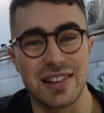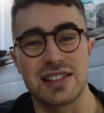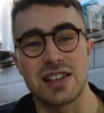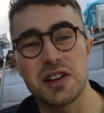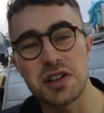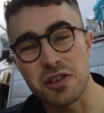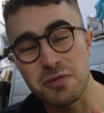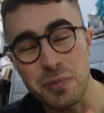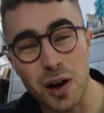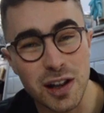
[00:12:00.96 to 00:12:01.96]
it's a load
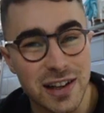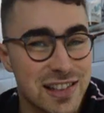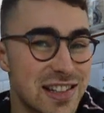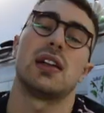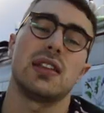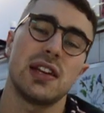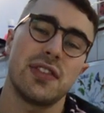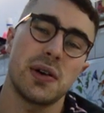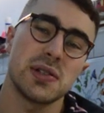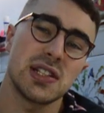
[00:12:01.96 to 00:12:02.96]
of bollocks. I think if
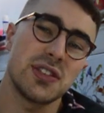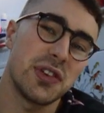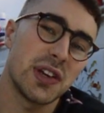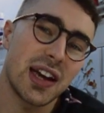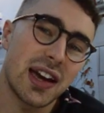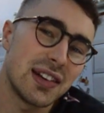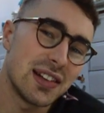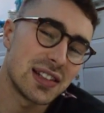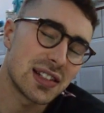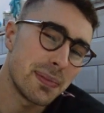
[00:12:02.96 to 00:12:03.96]
I was interviewing
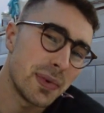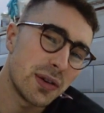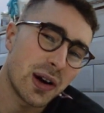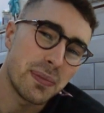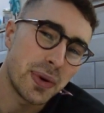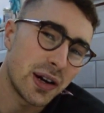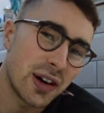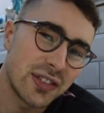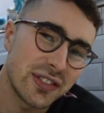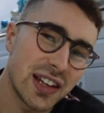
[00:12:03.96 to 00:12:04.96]
candidates, I'd be quite put
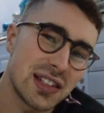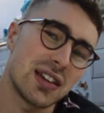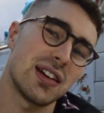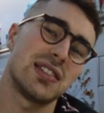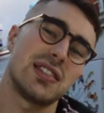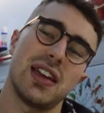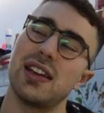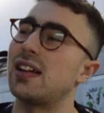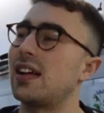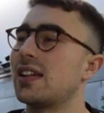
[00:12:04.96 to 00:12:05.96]
off if they started
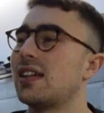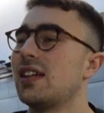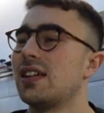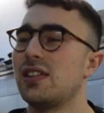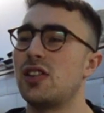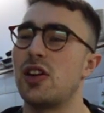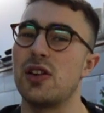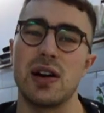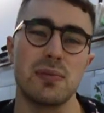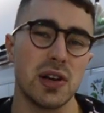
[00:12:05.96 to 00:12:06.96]
saying, like, you
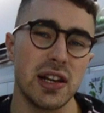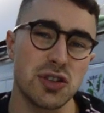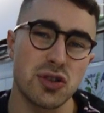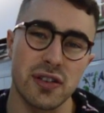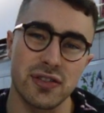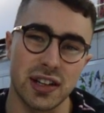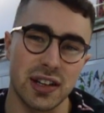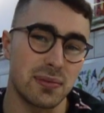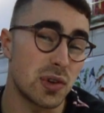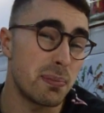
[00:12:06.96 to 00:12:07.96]
know, I'm really
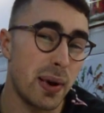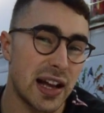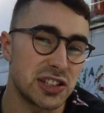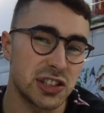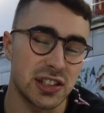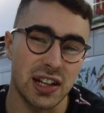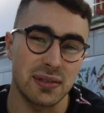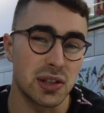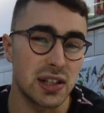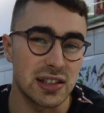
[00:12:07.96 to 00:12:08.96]
driven, I'm compassionate,
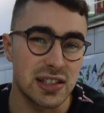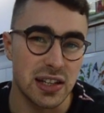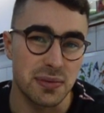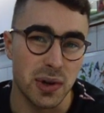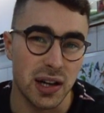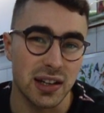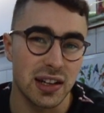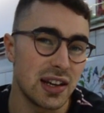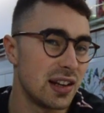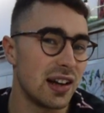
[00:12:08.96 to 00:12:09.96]
I'm good in teamwork.
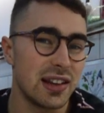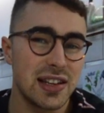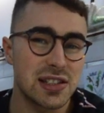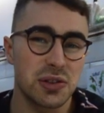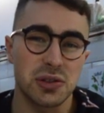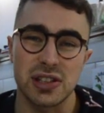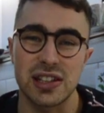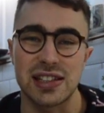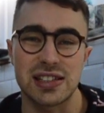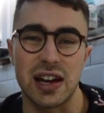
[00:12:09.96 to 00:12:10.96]
Like, these are all the
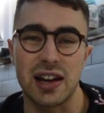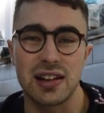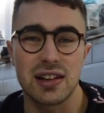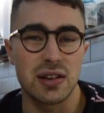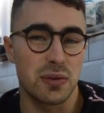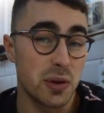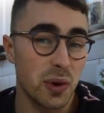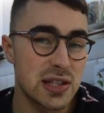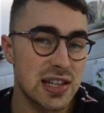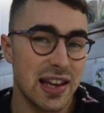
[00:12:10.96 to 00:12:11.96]
things that we
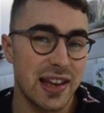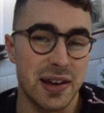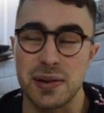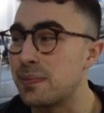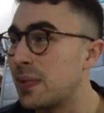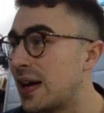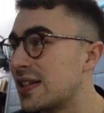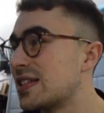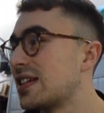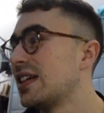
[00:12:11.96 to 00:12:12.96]
want to hear,
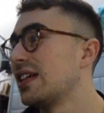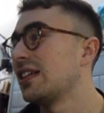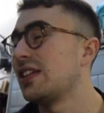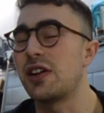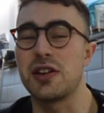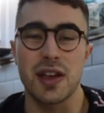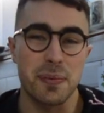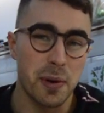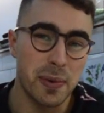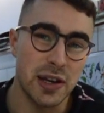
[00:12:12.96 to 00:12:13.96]
but, you know, they're
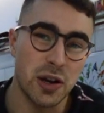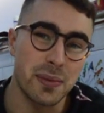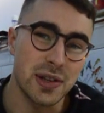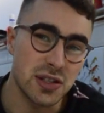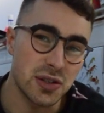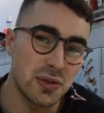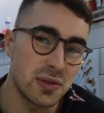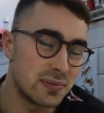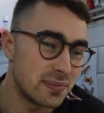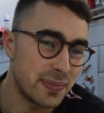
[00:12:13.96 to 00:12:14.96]
probably common
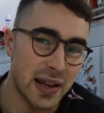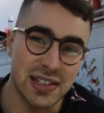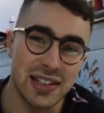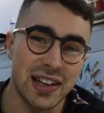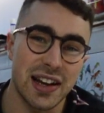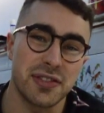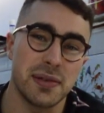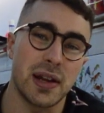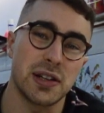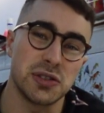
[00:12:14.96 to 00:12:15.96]
to basically every
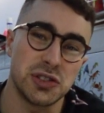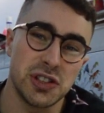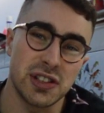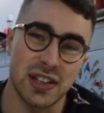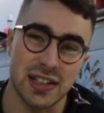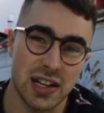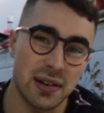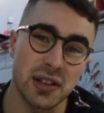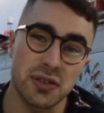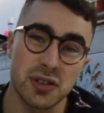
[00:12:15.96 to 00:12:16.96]
medical student that's
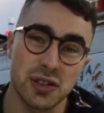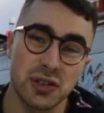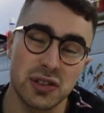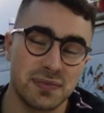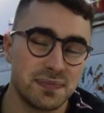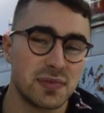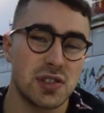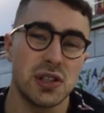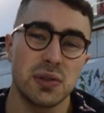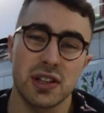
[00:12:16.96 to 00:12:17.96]
coming through the door.
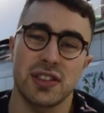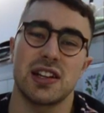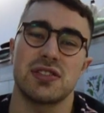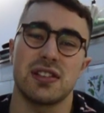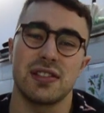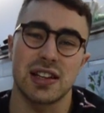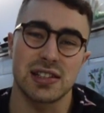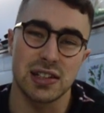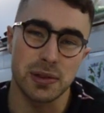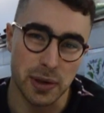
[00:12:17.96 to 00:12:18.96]
So you want to think of something
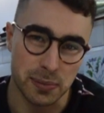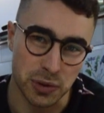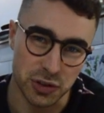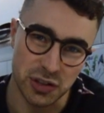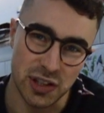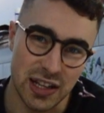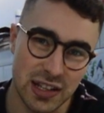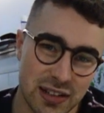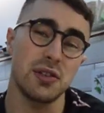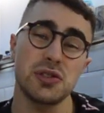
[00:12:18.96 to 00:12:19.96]
that's a little bit more
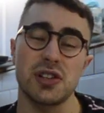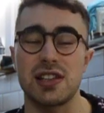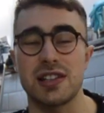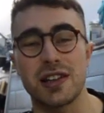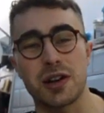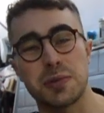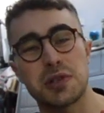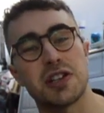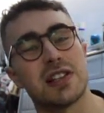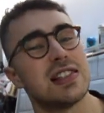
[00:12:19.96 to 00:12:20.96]
unique. And also, it's a good
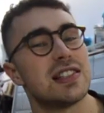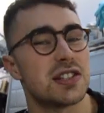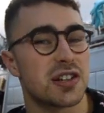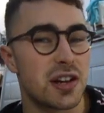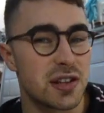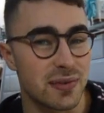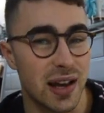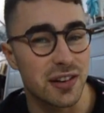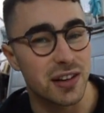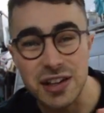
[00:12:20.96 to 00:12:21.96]
opportunity to show them
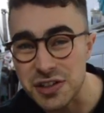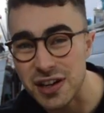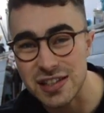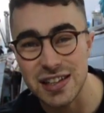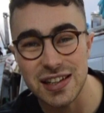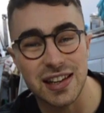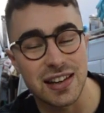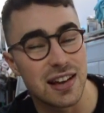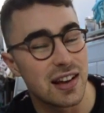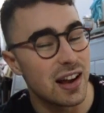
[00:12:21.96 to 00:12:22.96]
that you're interested
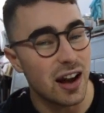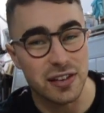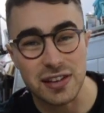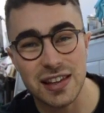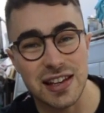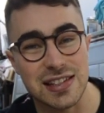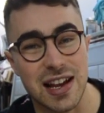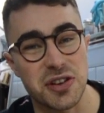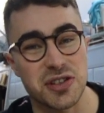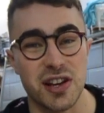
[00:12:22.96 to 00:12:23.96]
in other things
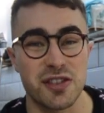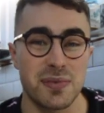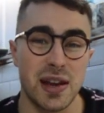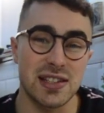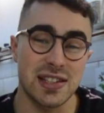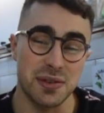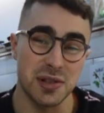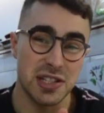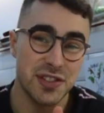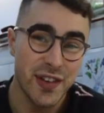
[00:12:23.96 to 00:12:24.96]
outside of medicine,
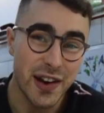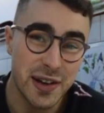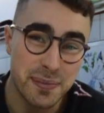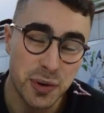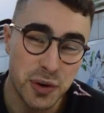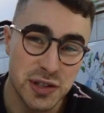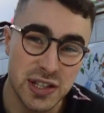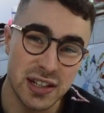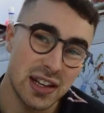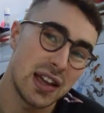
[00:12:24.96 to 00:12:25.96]
which is very
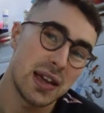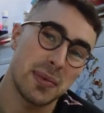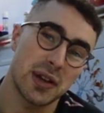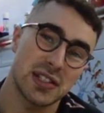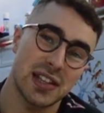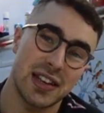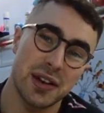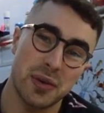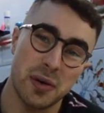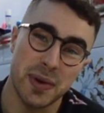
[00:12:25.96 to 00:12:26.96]
important, because they
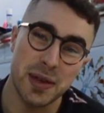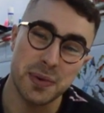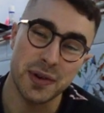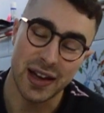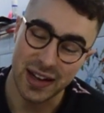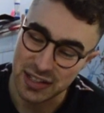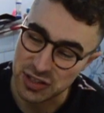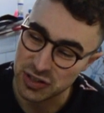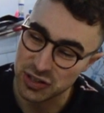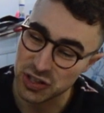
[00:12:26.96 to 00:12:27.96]
don't want people that are
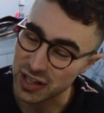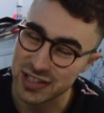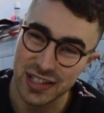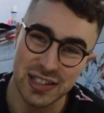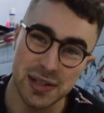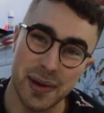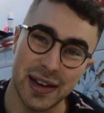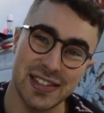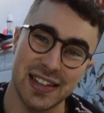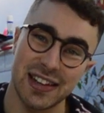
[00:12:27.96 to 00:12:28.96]
just into
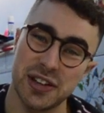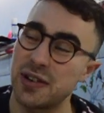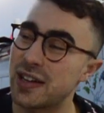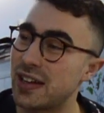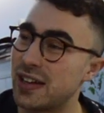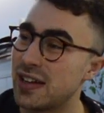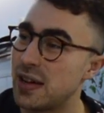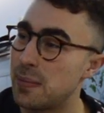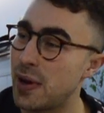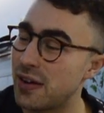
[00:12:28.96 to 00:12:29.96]
medicine who are going to
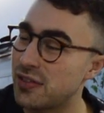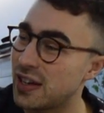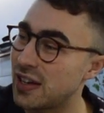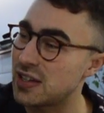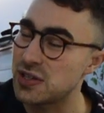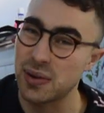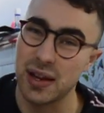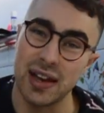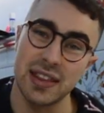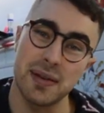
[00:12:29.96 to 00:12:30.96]
put everything into
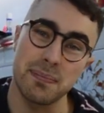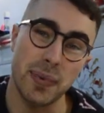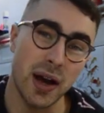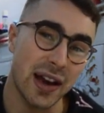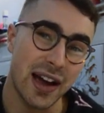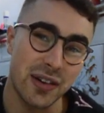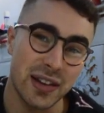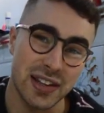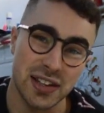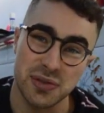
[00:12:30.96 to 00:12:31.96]
it and then burn out
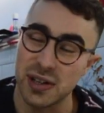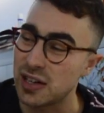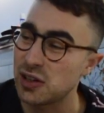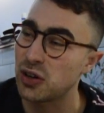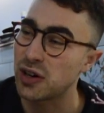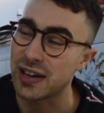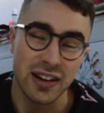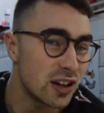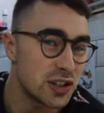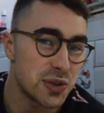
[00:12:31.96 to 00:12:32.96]
in this really long and
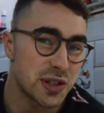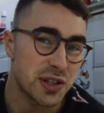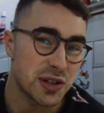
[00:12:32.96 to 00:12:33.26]
arduous